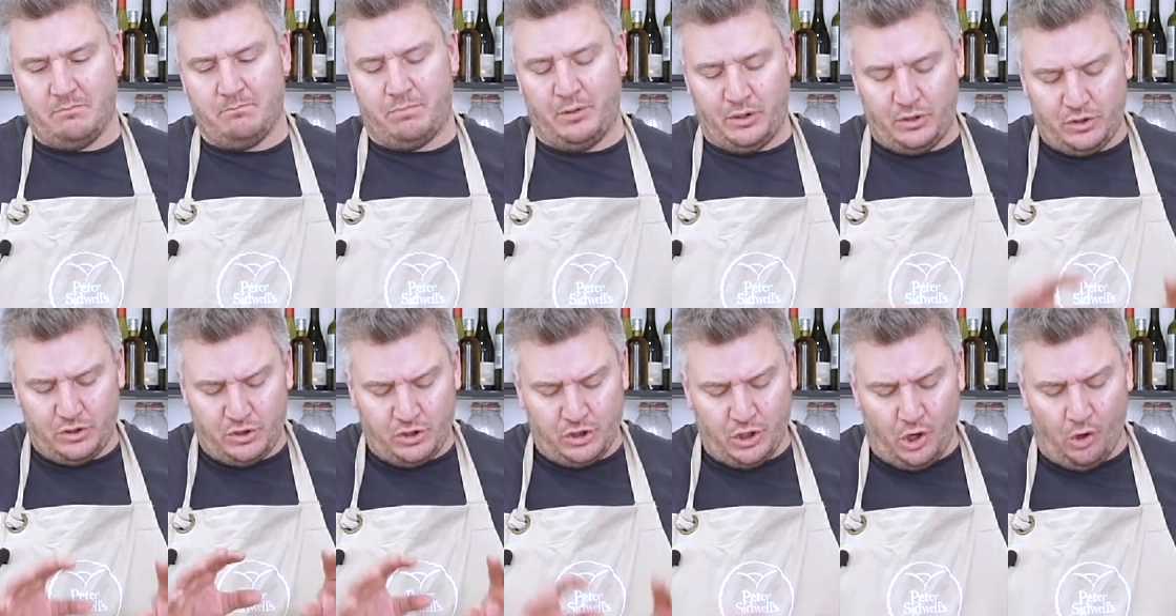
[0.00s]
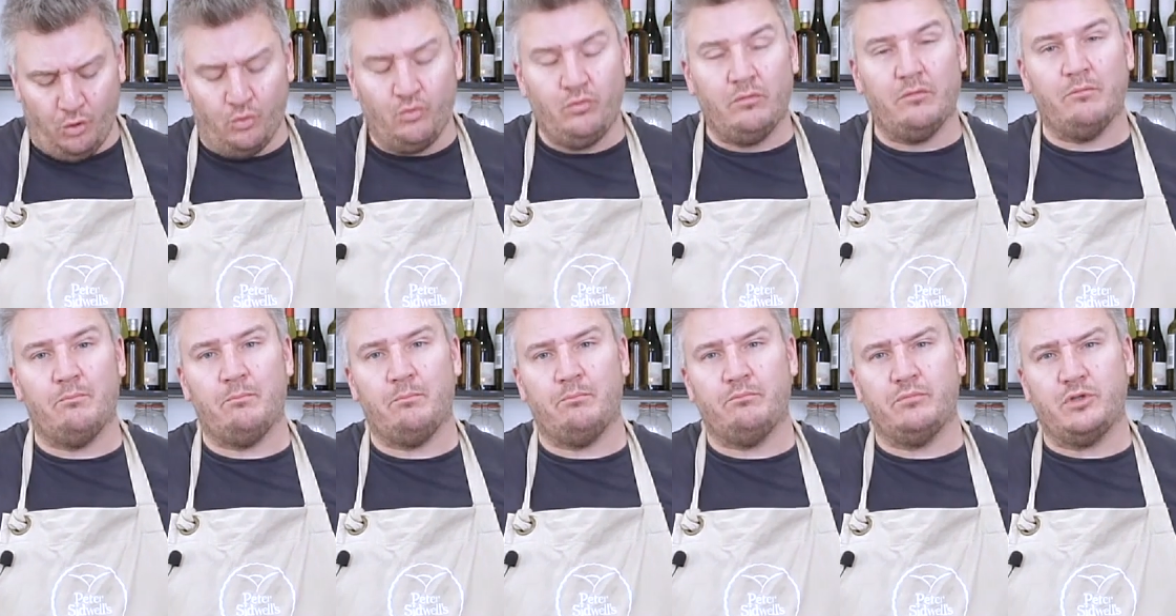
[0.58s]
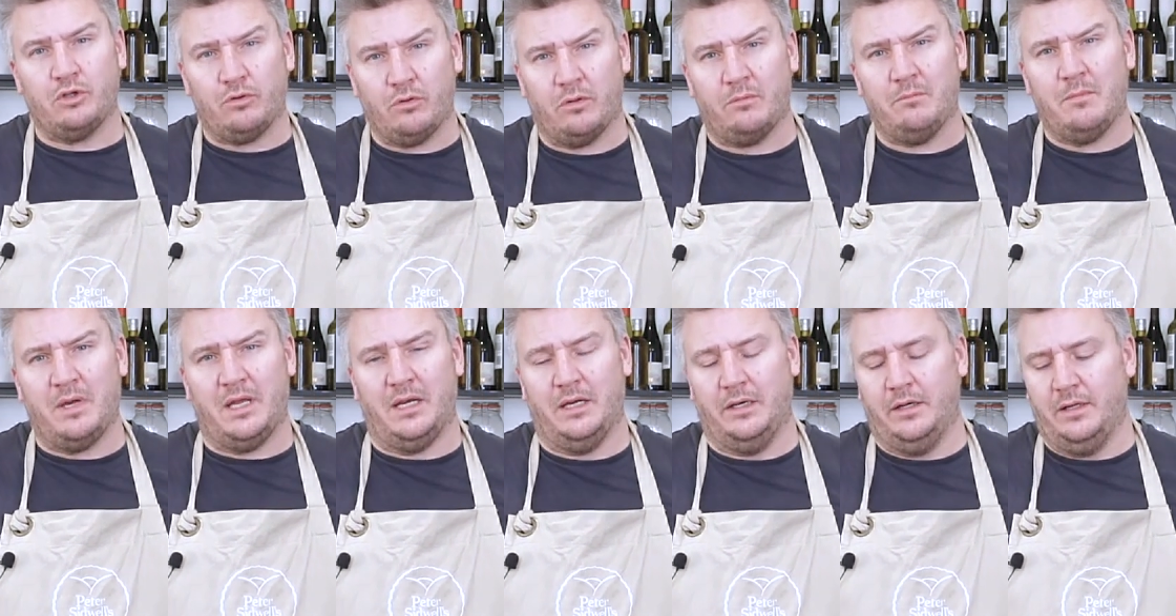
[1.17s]
But don't do the
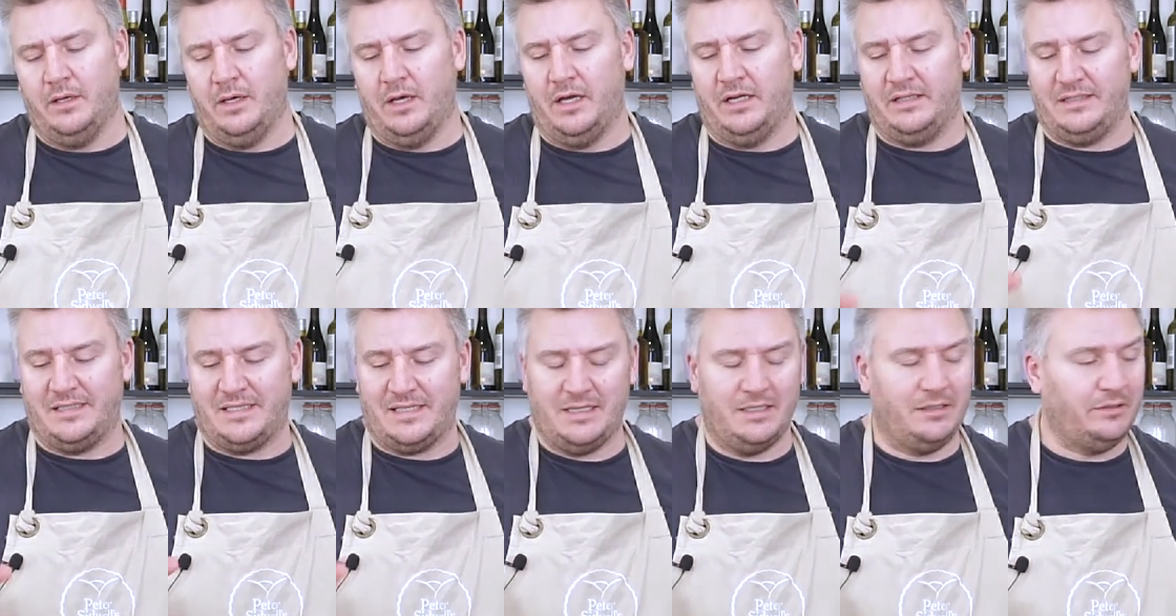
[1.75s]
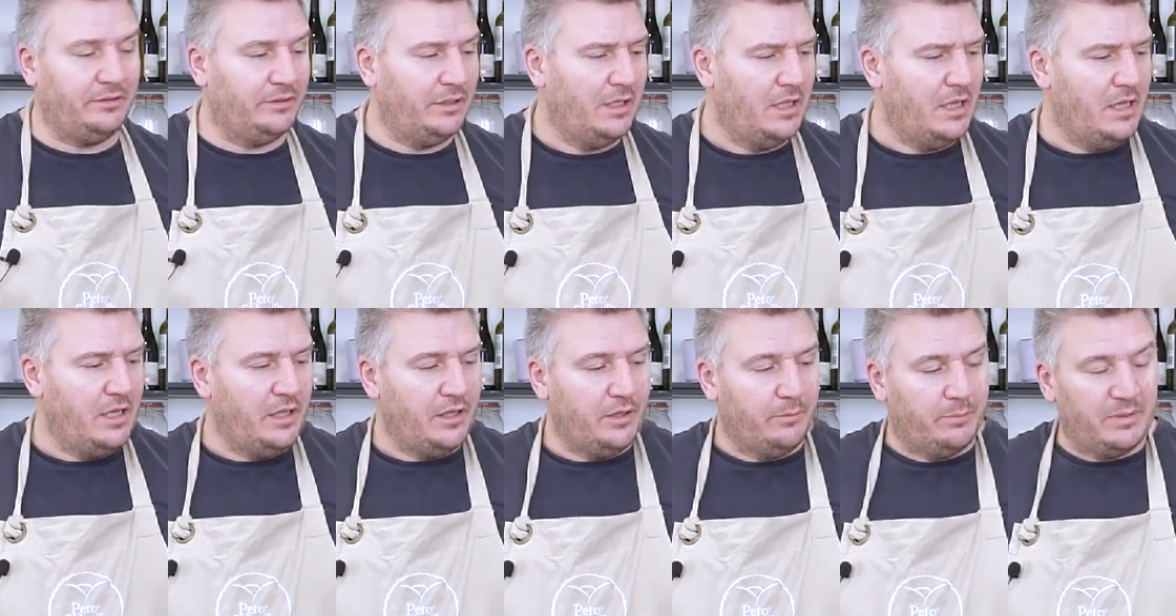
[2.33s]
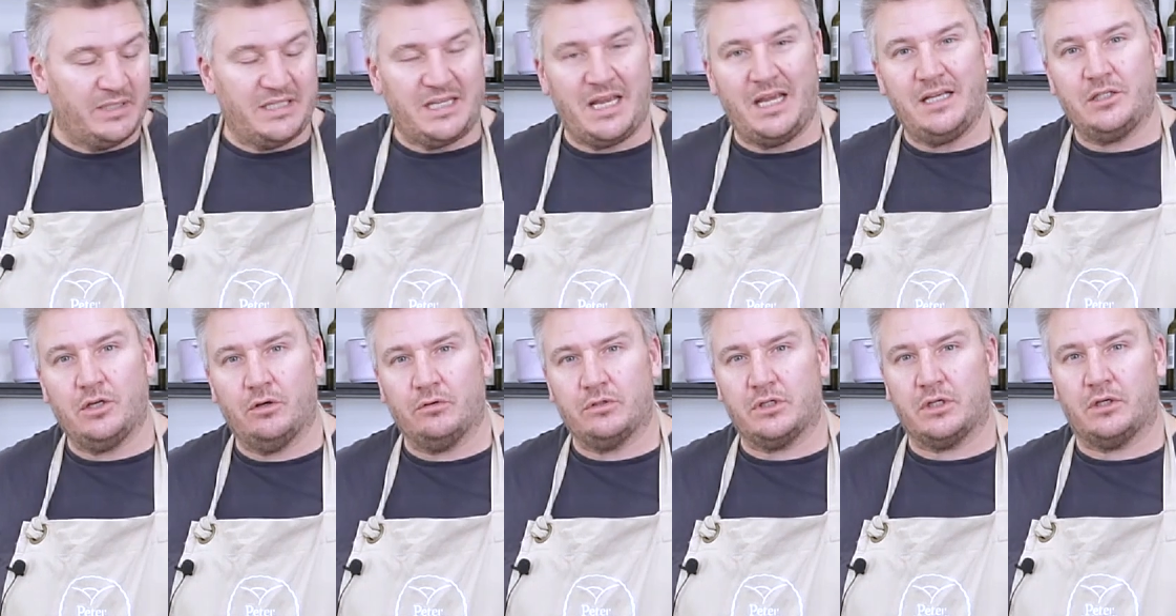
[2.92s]
mint until the
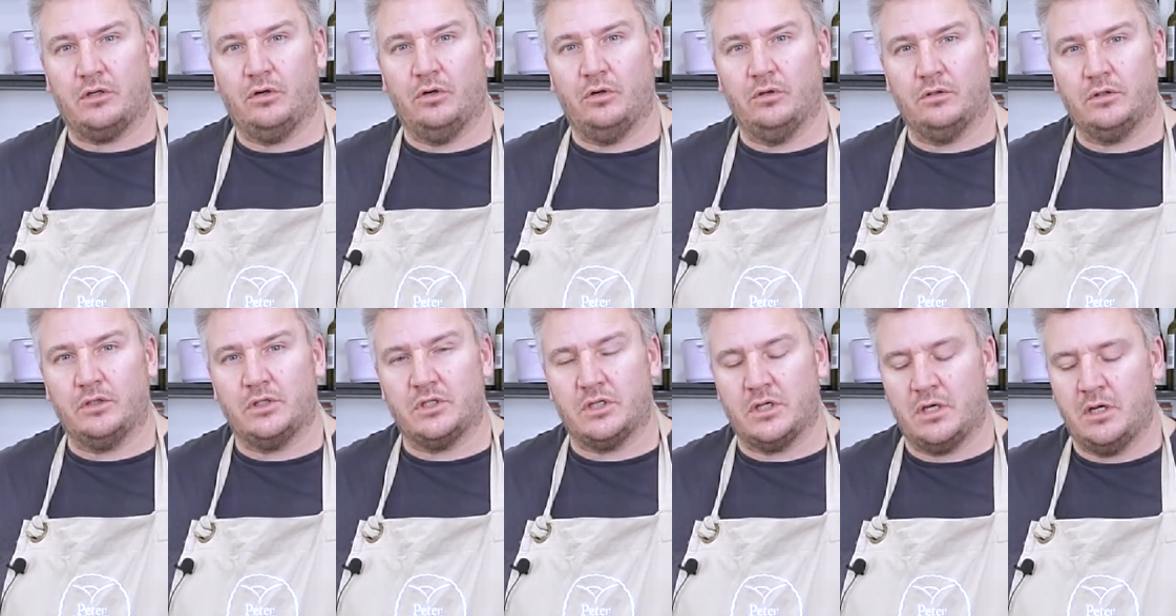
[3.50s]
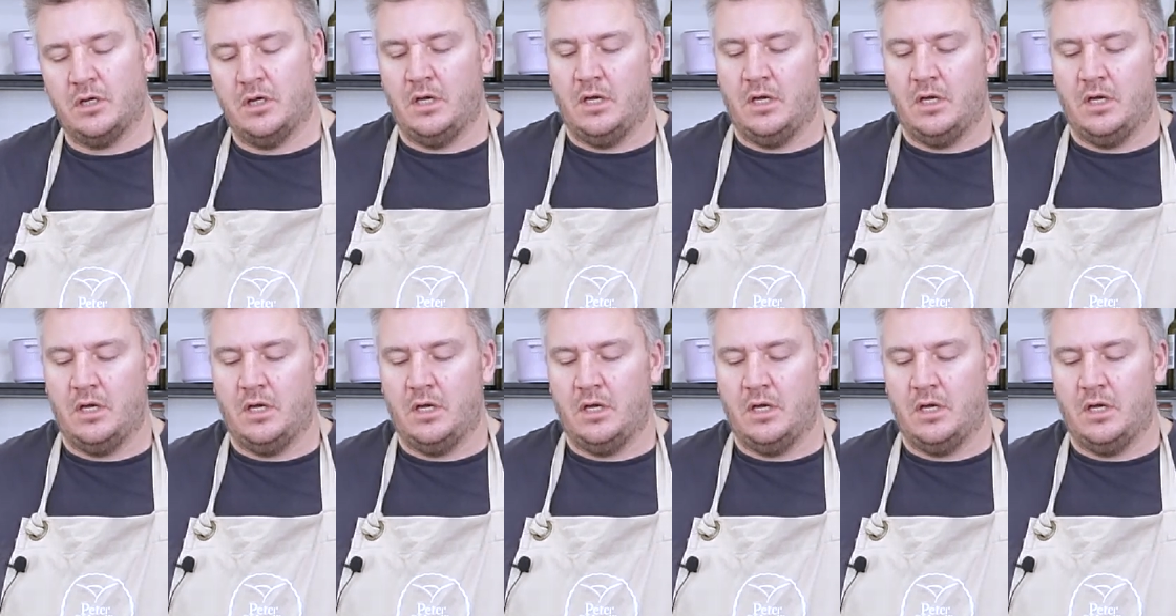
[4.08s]
potatoes are cooked